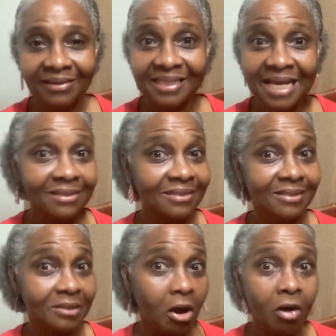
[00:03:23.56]

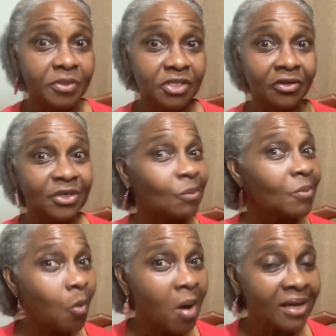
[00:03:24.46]
That's option
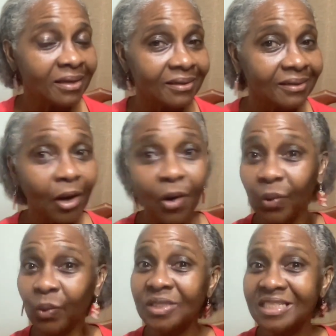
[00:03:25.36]
number 1,
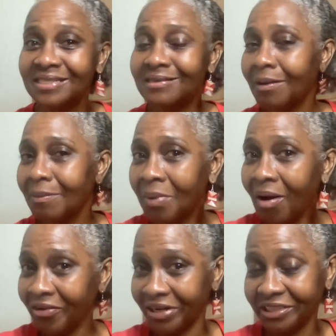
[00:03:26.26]
oats
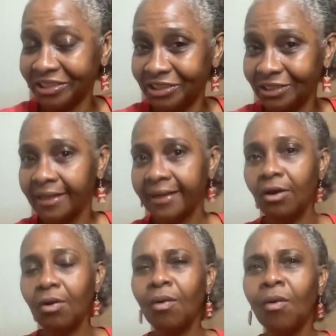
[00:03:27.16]
porridge.
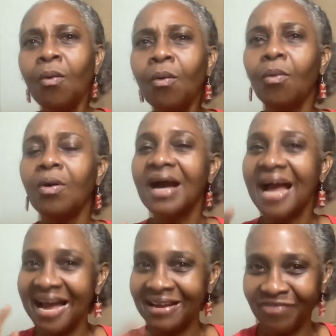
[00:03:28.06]
Oh,
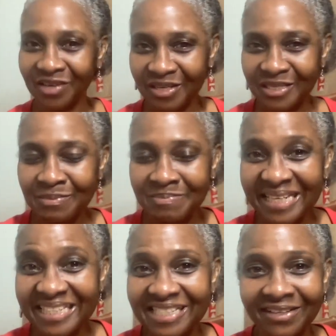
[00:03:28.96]
I forgot to
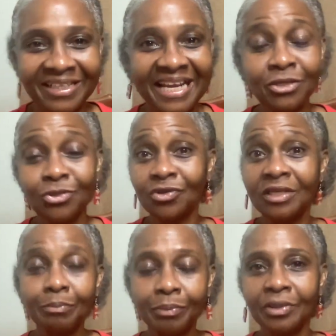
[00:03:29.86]
mention, I
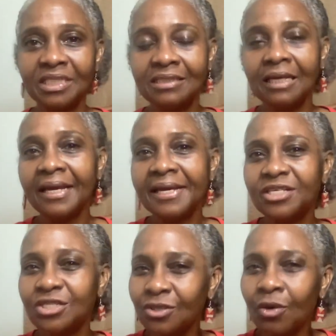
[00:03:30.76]
usually put
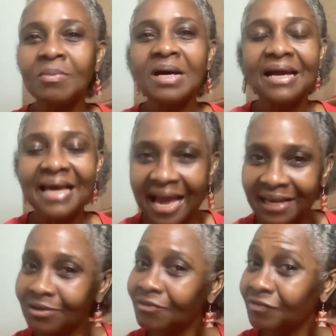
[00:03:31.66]
some
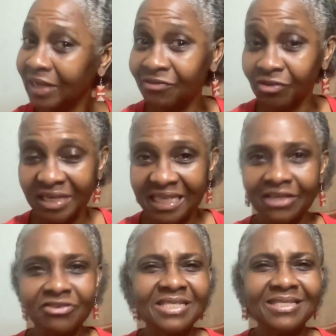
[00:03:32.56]
kind of flavor in
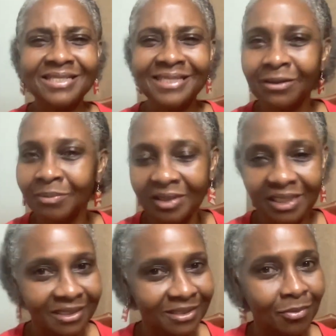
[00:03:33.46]
there. Cinnamon
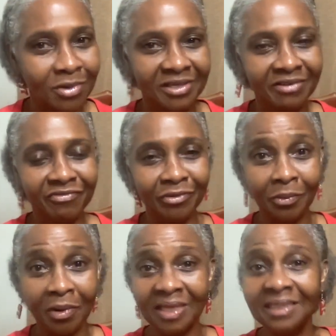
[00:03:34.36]
is a wonderful
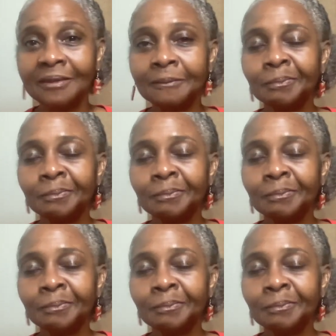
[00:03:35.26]
one.